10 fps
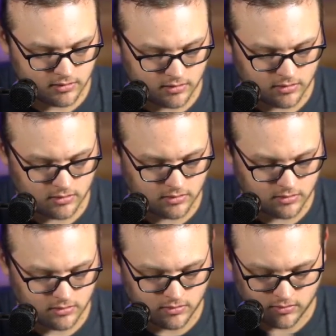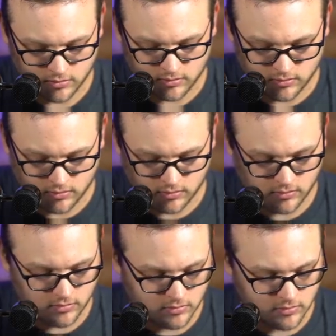
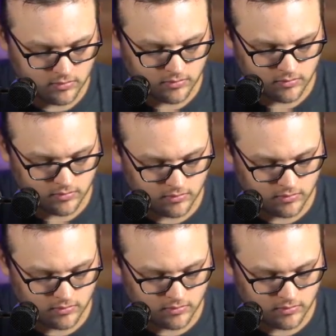Nobody speaks.